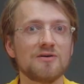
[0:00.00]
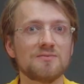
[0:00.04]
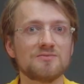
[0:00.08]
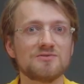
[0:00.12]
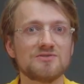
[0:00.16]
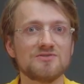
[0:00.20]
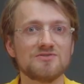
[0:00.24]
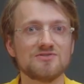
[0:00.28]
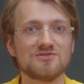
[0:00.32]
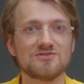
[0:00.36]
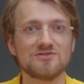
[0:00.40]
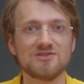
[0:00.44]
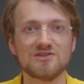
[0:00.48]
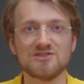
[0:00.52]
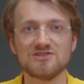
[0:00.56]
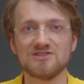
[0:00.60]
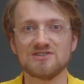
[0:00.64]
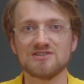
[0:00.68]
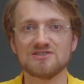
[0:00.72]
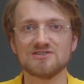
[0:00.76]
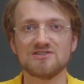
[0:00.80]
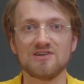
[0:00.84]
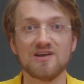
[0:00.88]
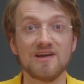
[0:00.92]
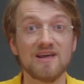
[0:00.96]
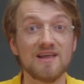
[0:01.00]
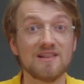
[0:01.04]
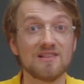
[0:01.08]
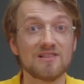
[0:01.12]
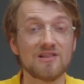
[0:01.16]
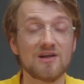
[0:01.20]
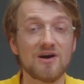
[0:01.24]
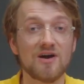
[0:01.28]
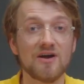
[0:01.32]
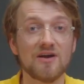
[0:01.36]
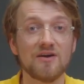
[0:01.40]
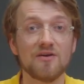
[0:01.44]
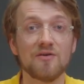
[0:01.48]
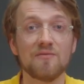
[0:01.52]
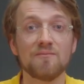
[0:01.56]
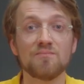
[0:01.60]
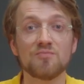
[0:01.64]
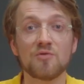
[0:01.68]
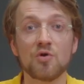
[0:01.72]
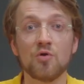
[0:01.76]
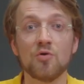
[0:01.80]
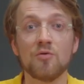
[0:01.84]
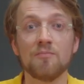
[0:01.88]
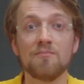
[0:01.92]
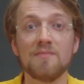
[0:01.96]
options such as an inline
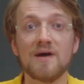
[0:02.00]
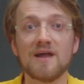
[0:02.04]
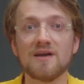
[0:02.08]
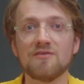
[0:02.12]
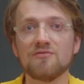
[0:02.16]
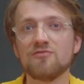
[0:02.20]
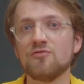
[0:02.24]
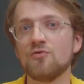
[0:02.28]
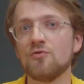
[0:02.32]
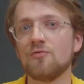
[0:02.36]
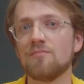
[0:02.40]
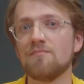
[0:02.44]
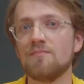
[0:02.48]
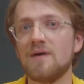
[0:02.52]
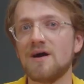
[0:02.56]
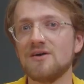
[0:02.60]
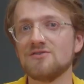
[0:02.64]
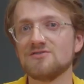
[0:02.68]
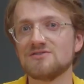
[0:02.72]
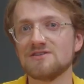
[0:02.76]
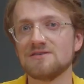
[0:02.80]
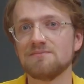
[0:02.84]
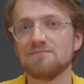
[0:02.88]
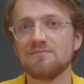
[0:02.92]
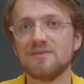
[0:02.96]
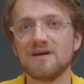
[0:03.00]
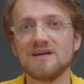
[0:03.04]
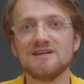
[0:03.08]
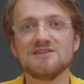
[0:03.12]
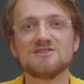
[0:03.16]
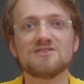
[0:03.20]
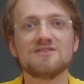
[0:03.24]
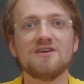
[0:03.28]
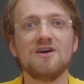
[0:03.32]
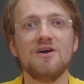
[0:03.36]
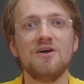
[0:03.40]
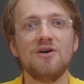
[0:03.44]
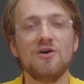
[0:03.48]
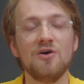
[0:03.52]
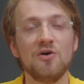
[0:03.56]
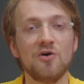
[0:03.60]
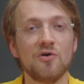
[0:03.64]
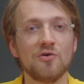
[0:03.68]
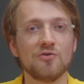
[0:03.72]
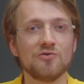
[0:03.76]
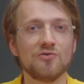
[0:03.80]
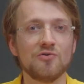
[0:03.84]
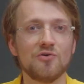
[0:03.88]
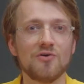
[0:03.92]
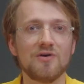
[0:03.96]
or manifold mounting based
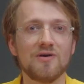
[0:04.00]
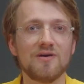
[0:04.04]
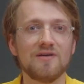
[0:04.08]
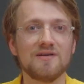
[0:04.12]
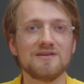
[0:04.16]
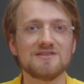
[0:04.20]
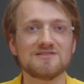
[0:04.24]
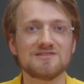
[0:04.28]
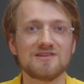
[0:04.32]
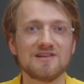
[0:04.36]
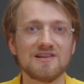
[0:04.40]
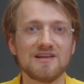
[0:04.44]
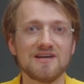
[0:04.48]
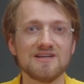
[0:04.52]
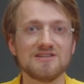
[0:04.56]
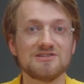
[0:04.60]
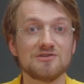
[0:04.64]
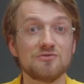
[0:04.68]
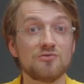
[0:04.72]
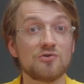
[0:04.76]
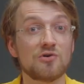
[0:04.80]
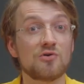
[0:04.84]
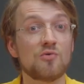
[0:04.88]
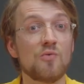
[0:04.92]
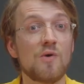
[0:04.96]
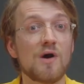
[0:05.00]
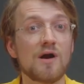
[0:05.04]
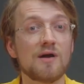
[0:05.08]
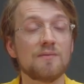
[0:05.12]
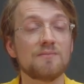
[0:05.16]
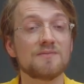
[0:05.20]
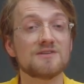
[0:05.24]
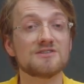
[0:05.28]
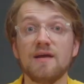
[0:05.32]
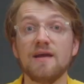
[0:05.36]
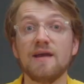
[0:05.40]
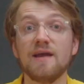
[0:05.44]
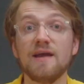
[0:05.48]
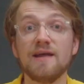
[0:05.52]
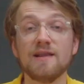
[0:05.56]
on your installation requirements.